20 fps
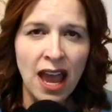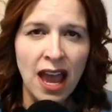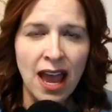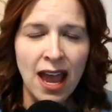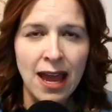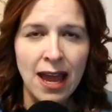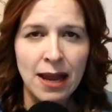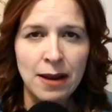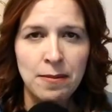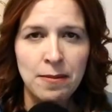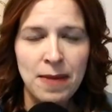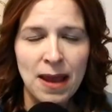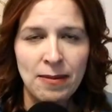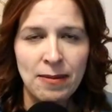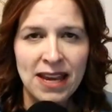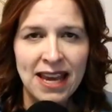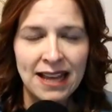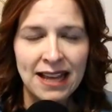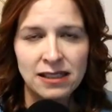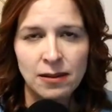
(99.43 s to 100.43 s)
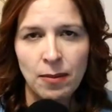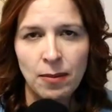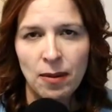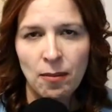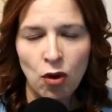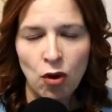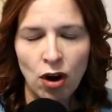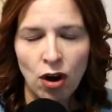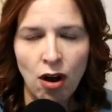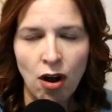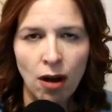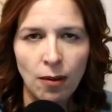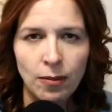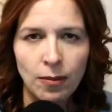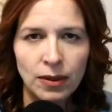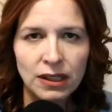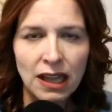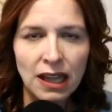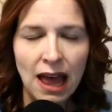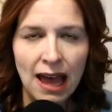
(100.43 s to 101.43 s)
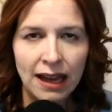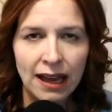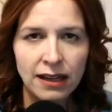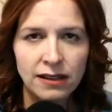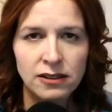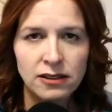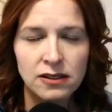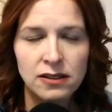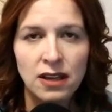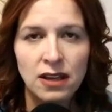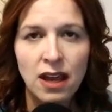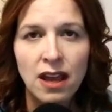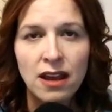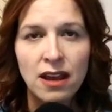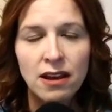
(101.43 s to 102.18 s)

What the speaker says: and maybe gets a bit more complex